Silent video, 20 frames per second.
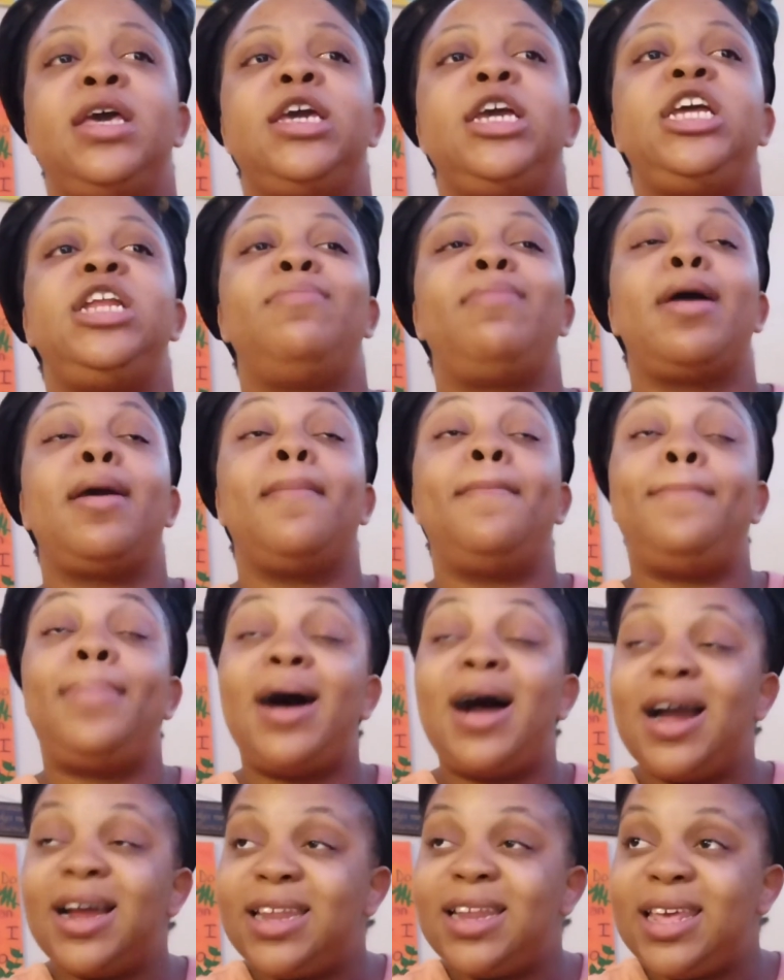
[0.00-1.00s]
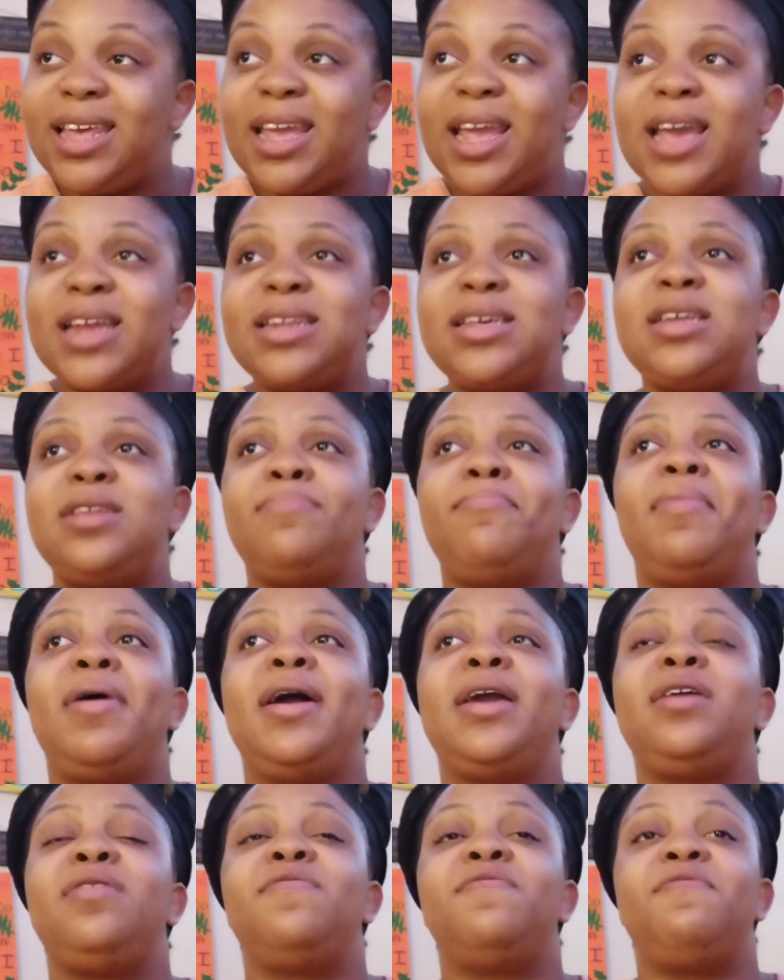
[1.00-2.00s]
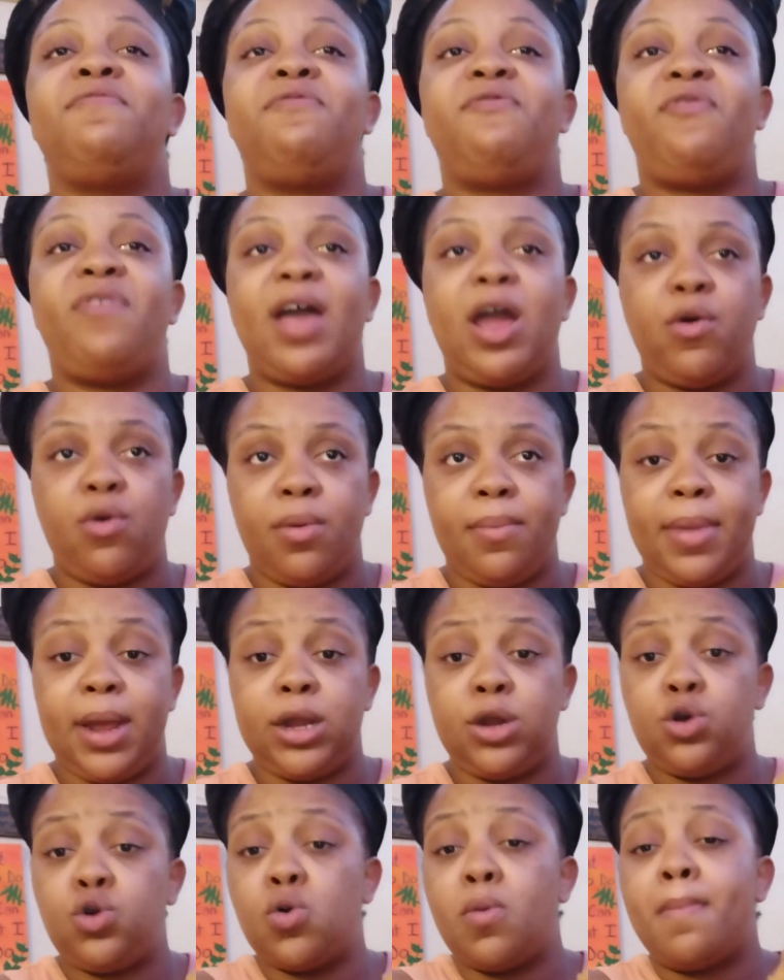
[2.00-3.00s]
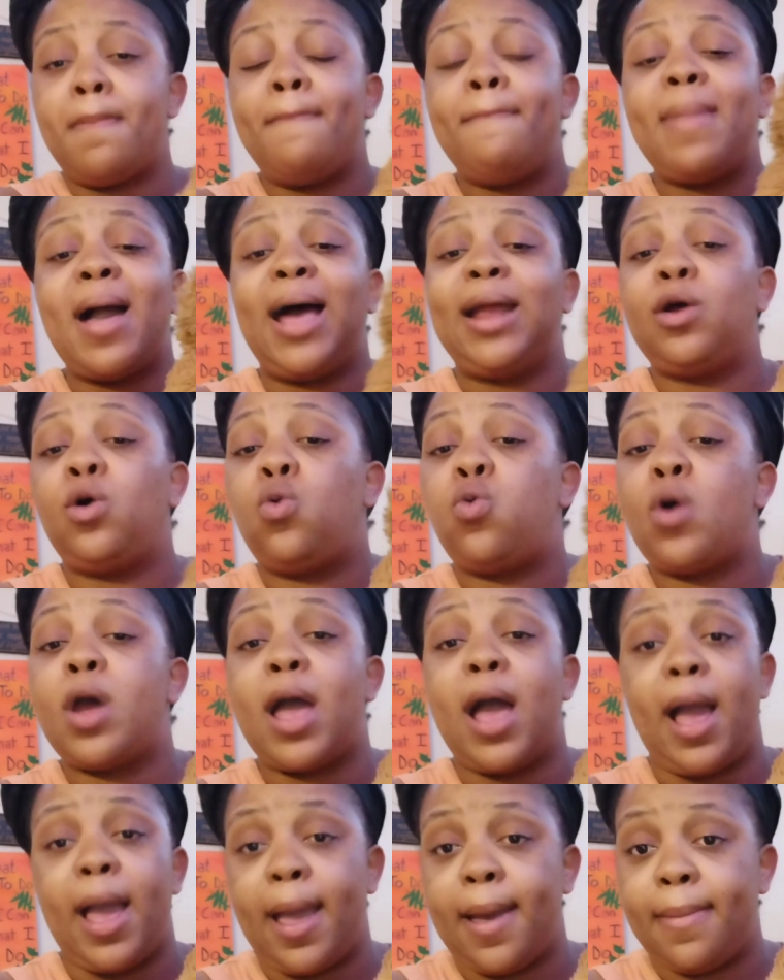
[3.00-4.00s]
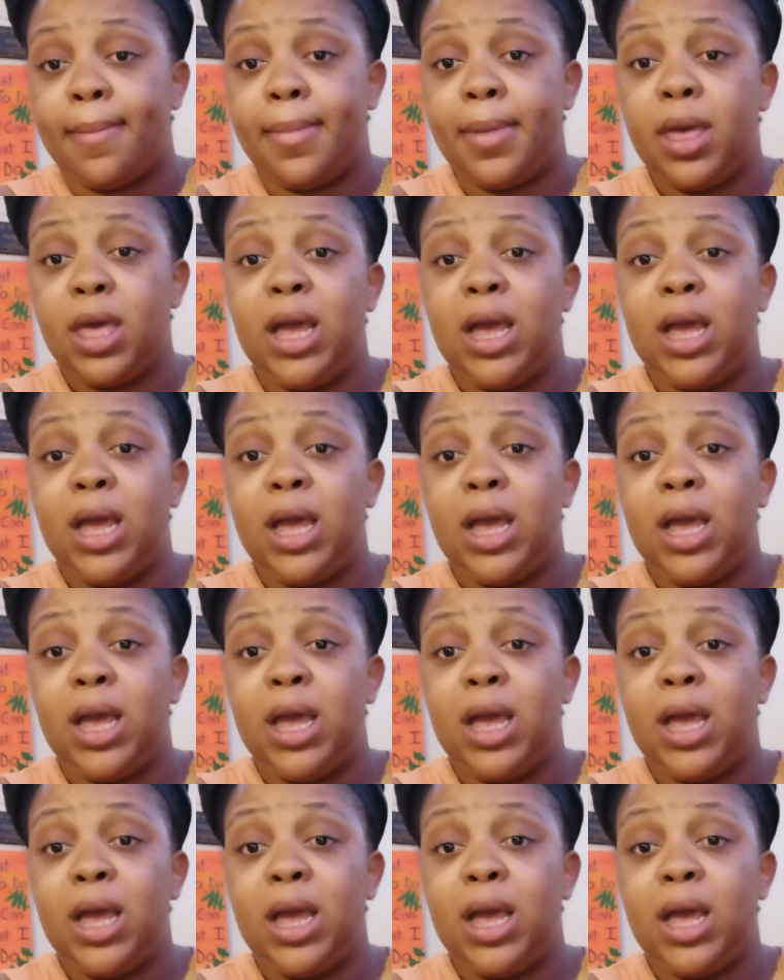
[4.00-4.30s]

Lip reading: in my body and in my environment, no matter where I am.